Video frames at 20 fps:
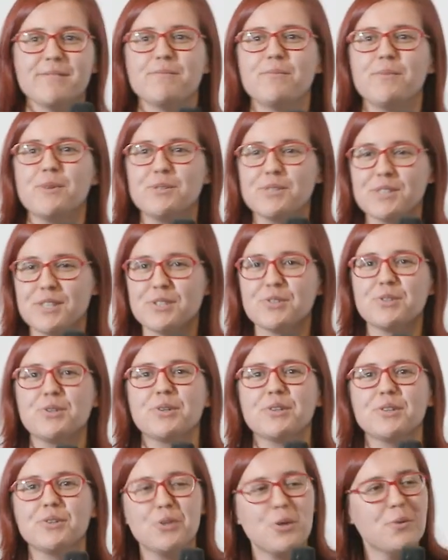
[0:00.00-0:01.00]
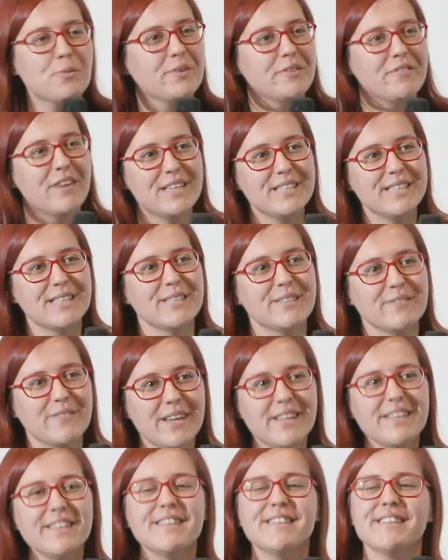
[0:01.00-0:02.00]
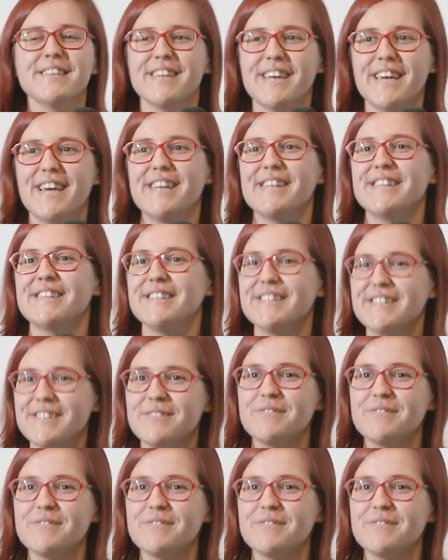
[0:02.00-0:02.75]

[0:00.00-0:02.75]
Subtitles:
Postgres Europe events as well, and